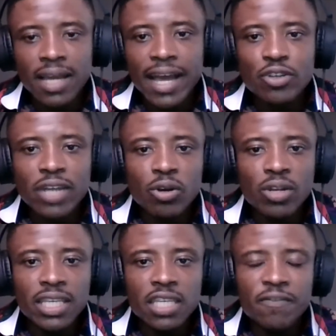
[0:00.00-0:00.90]
And you can
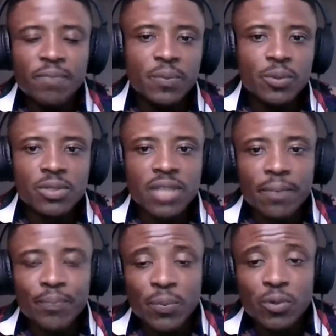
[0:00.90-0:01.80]
only give people
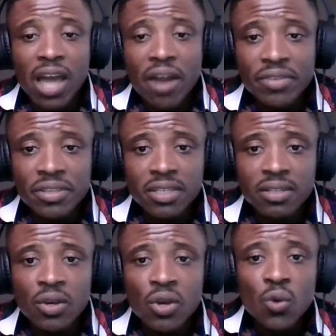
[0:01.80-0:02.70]
that, people that
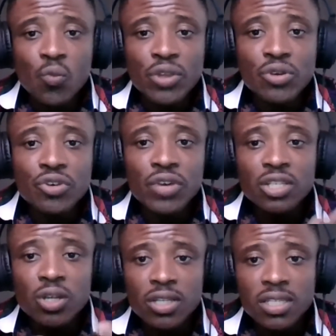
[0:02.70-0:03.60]
reason when you create
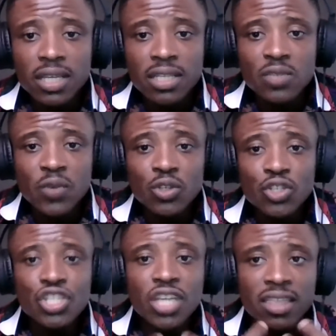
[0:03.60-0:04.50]
content, when you
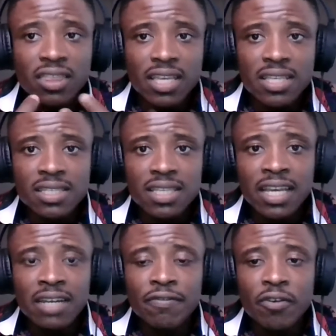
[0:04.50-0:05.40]
share things
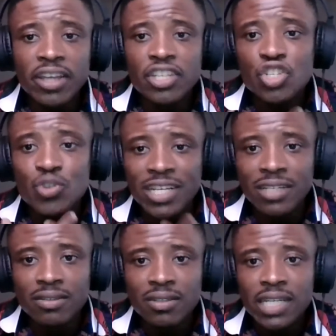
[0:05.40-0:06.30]
in forex trading.